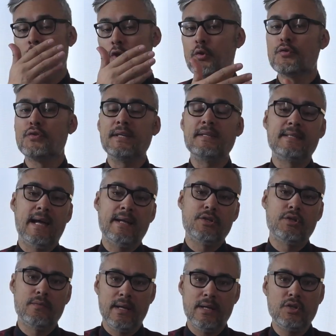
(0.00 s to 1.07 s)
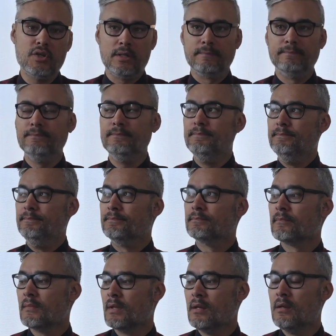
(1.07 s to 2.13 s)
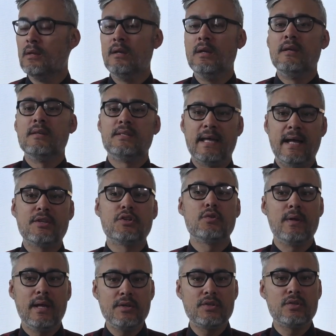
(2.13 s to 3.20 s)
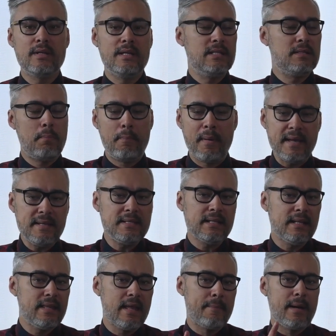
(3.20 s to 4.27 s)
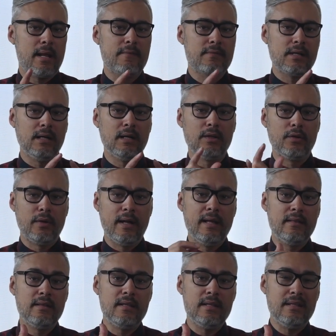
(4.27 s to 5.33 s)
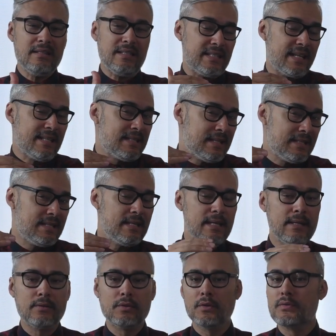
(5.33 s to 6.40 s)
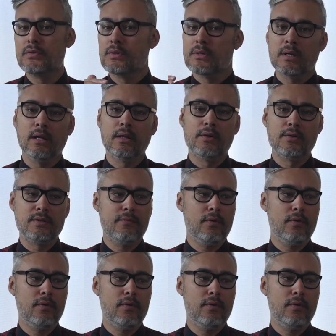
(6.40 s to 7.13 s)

you'll see saturation. Saturation is basically the amount of color and the intensity in those colors.